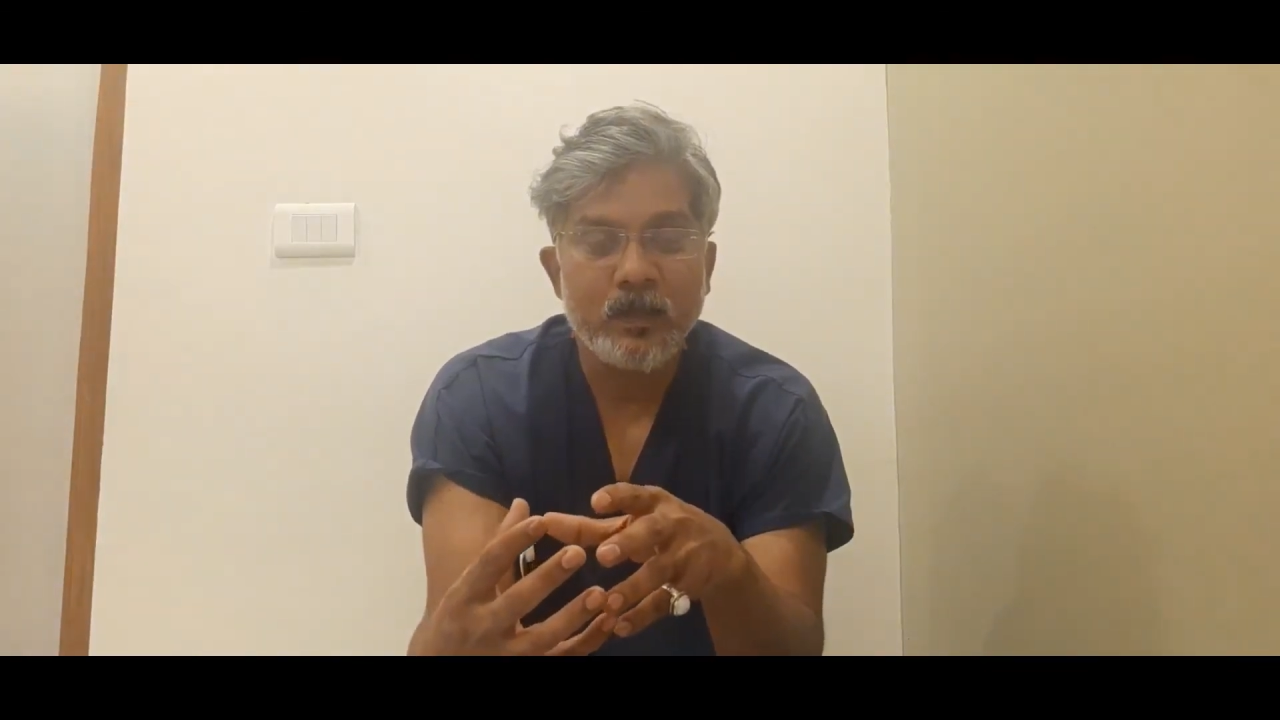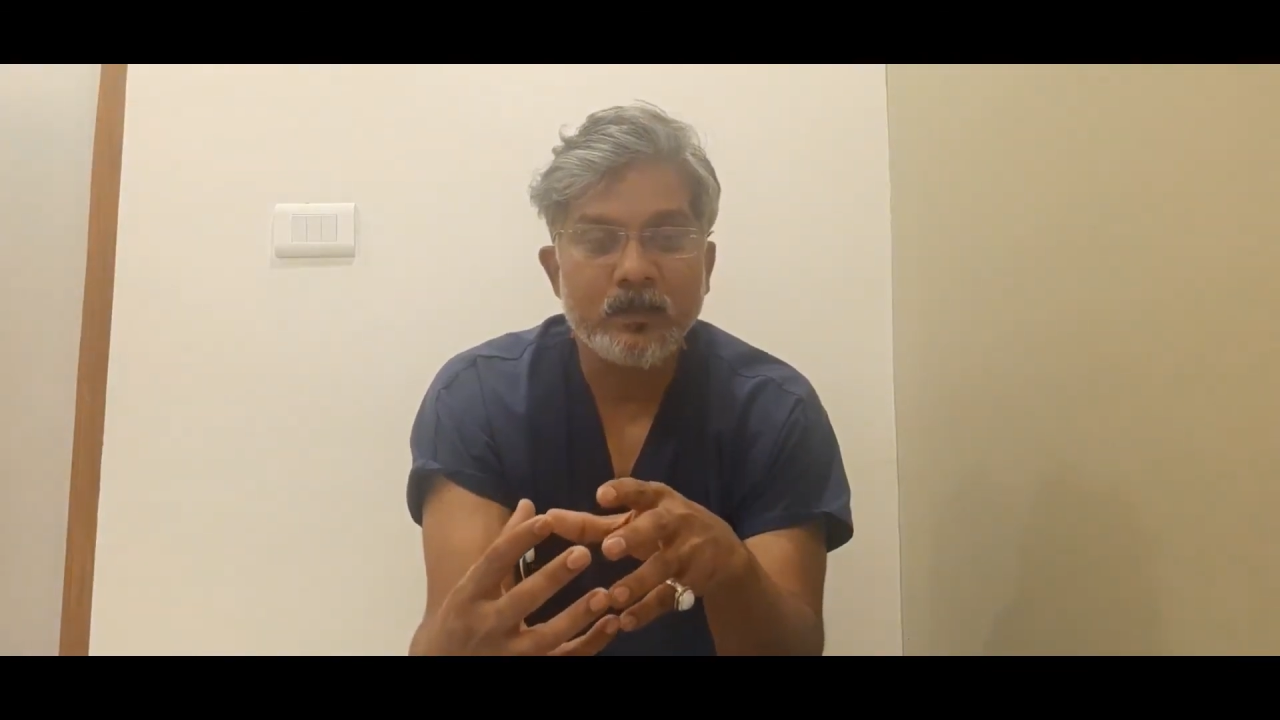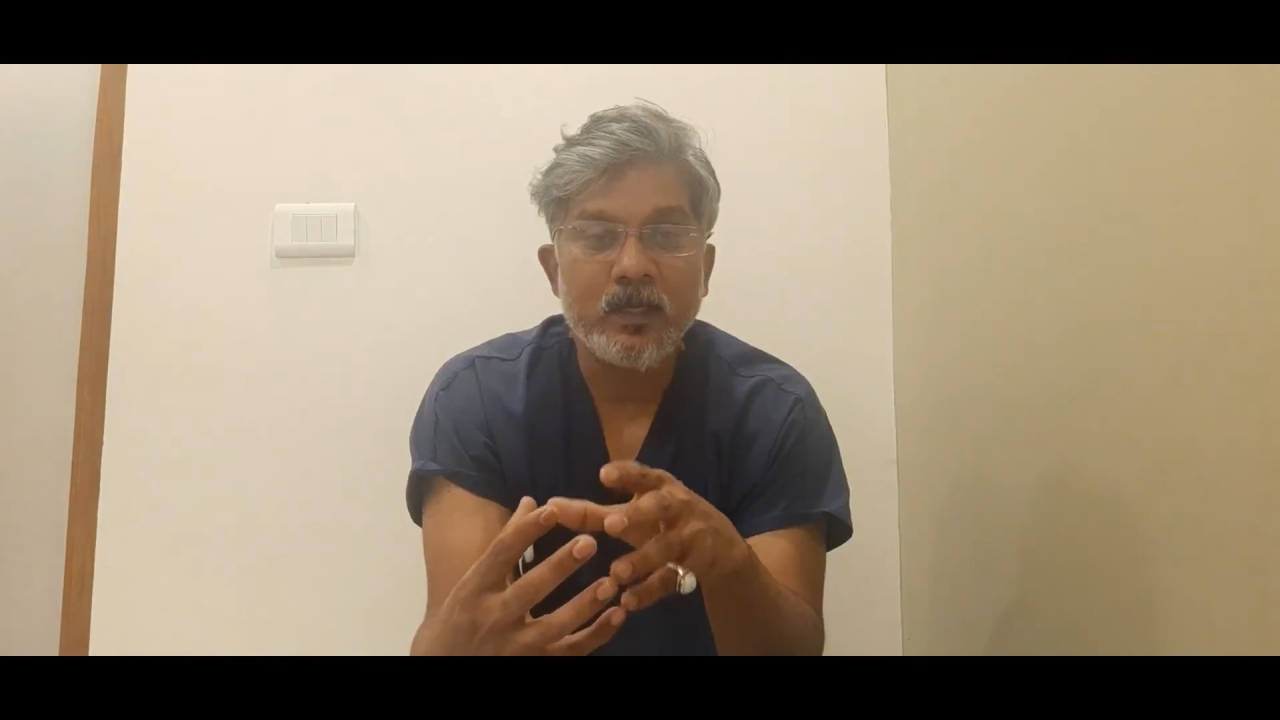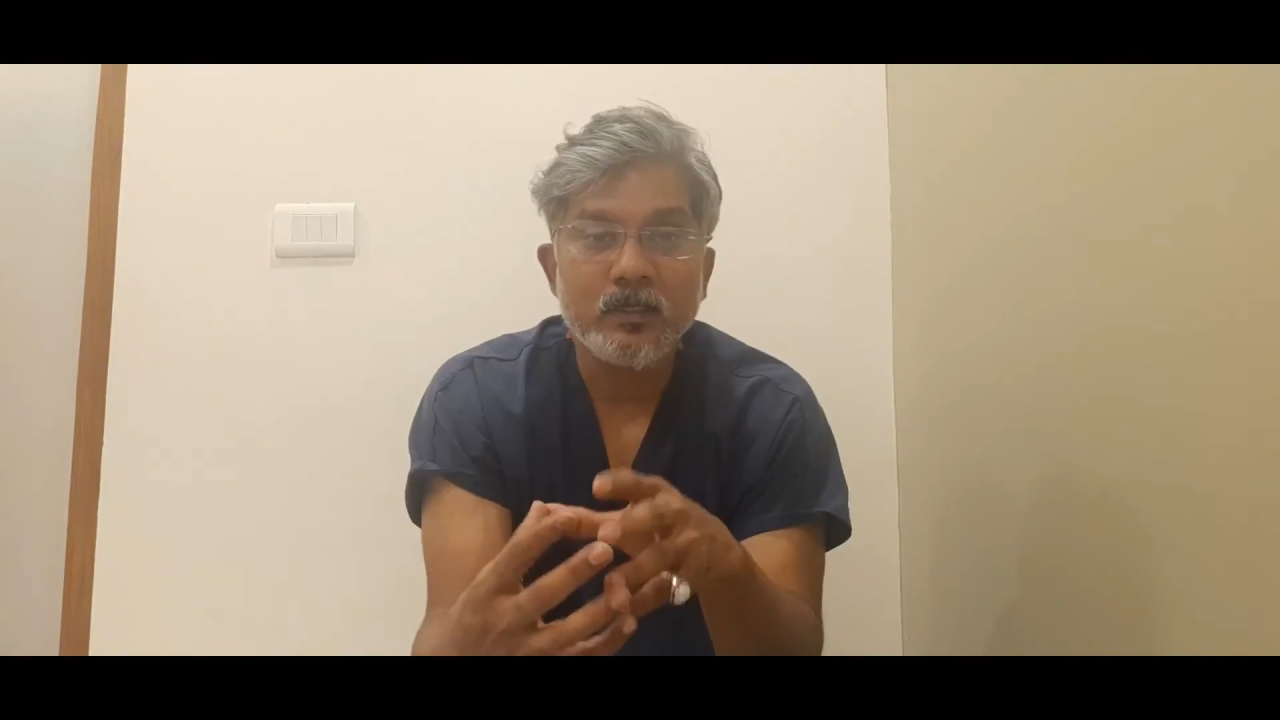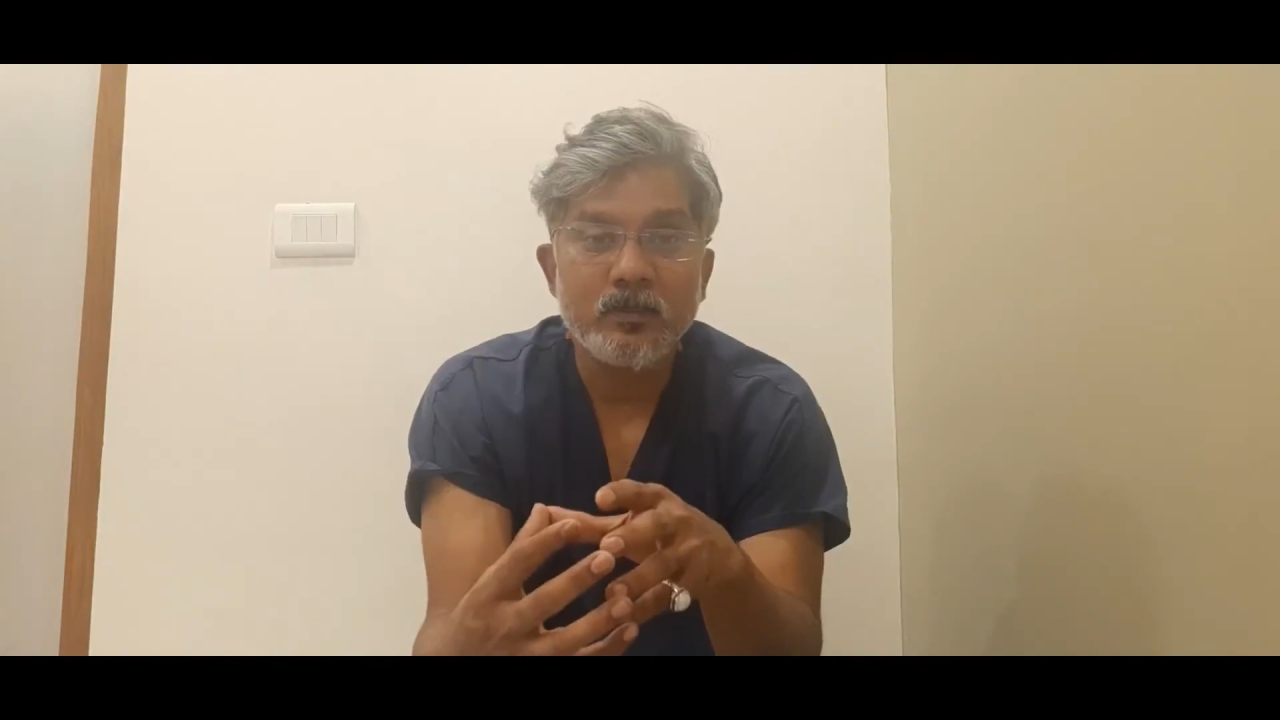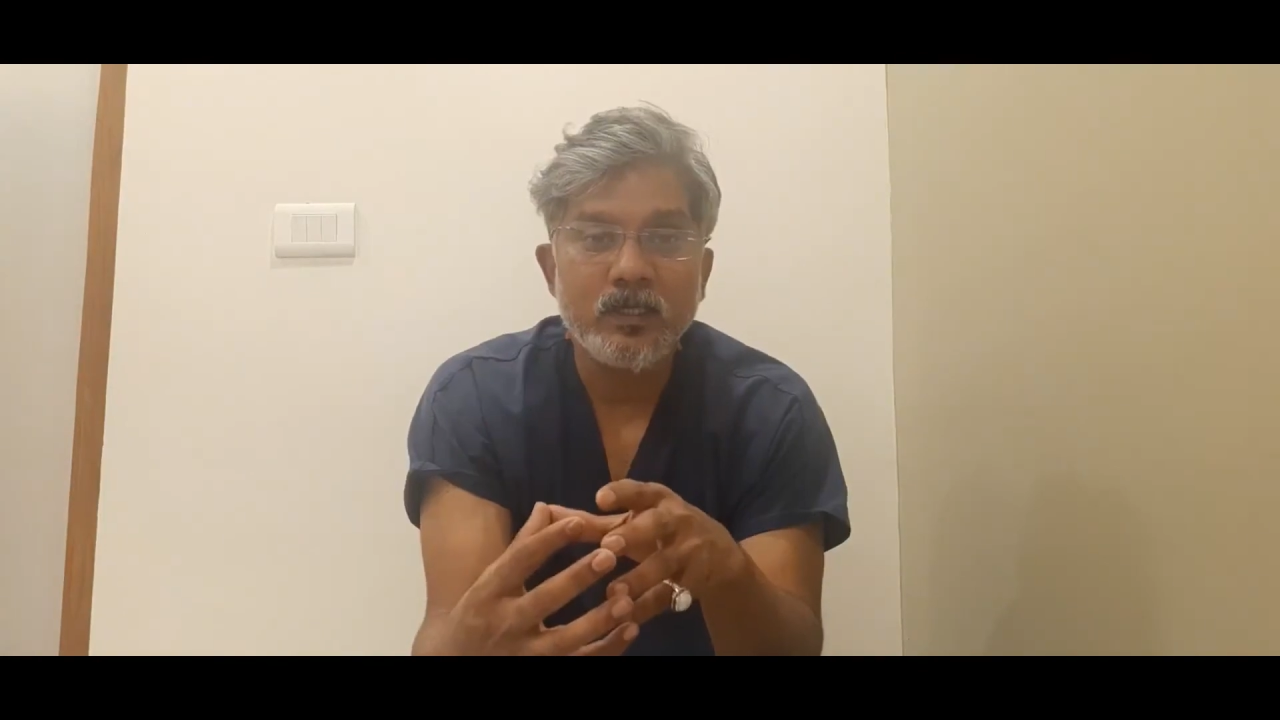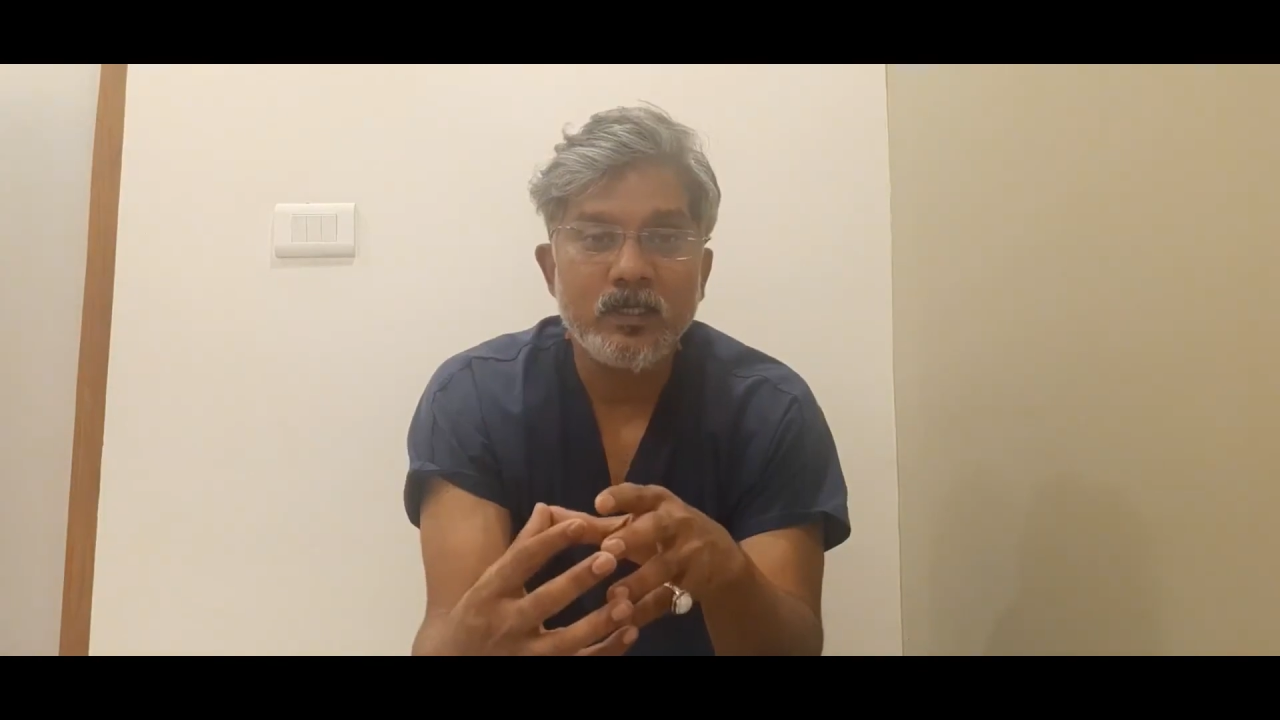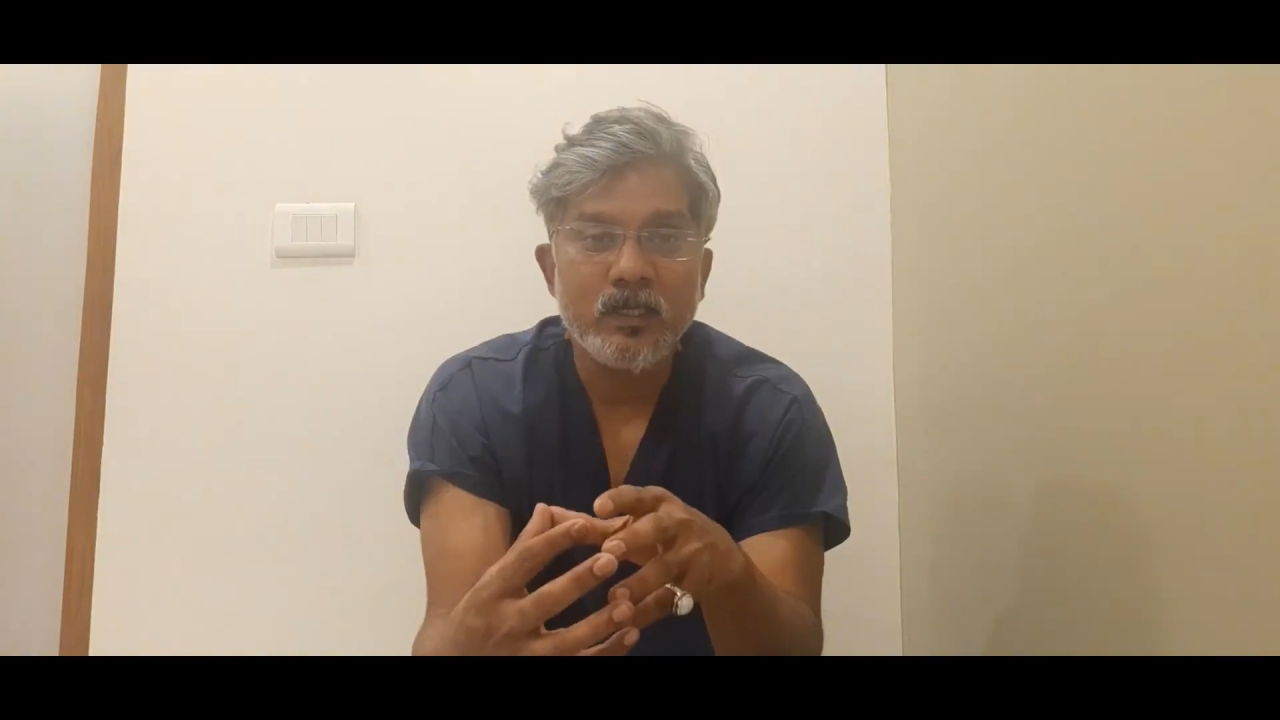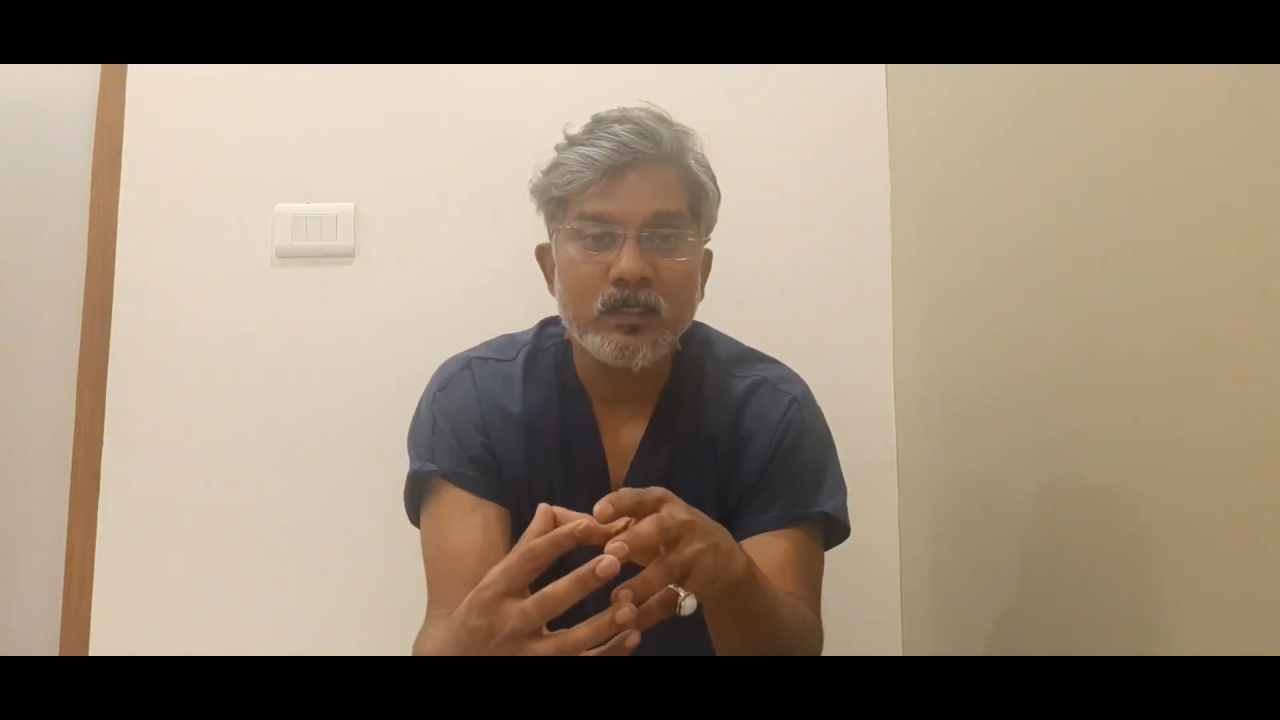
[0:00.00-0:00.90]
Surgery